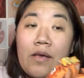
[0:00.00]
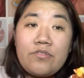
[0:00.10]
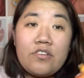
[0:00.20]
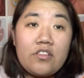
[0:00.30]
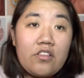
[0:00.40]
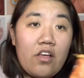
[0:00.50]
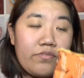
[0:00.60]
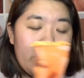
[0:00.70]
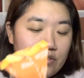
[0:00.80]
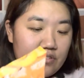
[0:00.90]
actually love
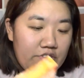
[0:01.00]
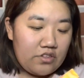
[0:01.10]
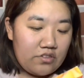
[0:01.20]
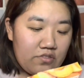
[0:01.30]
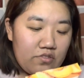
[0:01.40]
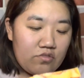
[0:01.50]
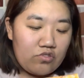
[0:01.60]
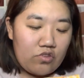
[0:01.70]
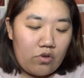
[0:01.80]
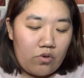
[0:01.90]
their teas,
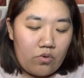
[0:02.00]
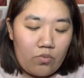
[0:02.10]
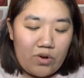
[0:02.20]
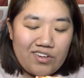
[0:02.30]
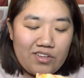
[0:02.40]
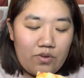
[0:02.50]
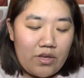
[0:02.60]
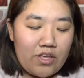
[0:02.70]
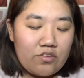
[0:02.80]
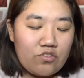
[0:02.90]
so we're gonna go
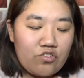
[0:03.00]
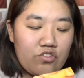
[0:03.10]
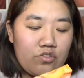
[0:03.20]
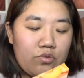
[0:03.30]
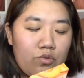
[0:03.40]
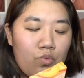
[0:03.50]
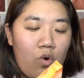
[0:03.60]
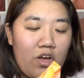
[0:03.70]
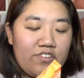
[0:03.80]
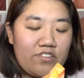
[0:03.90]
ahead and do the
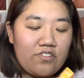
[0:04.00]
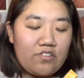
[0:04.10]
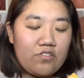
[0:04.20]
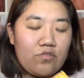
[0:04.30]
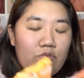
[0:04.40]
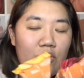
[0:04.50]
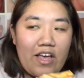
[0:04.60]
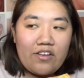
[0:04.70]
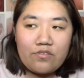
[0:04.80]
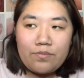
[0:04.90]
Washington
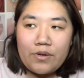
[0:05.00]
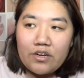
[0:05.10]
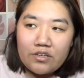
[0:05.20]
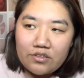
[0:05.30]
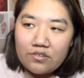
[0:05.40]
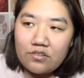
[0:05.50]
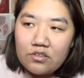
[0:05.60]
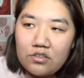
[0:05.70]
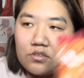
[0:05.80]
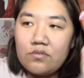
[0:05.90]
Raspberry
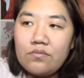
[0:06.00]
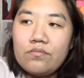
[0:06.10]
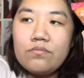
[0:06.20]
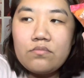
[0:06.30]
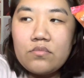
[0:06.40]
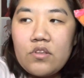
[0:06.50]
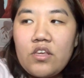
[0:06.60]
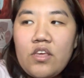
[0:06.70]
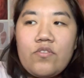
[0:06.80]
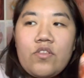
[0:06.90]

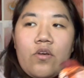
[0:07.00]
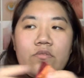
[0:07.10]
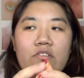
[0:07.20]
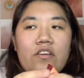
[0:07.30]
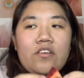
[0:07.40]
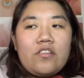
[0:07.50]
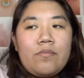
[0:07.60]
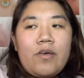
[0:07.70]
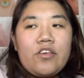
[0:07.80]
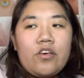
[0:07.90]
Tea. Even though technically
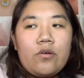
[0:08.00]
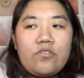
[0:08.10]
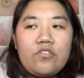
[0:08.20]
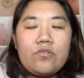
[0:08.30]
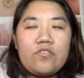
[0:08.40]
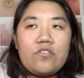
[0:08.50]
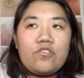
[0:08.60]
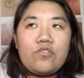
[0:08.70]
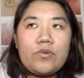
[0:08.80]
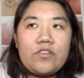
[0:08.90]
my go-to is their
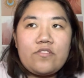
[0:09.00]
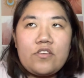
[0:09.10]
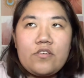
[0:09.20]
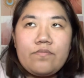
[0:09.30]
sweet tea.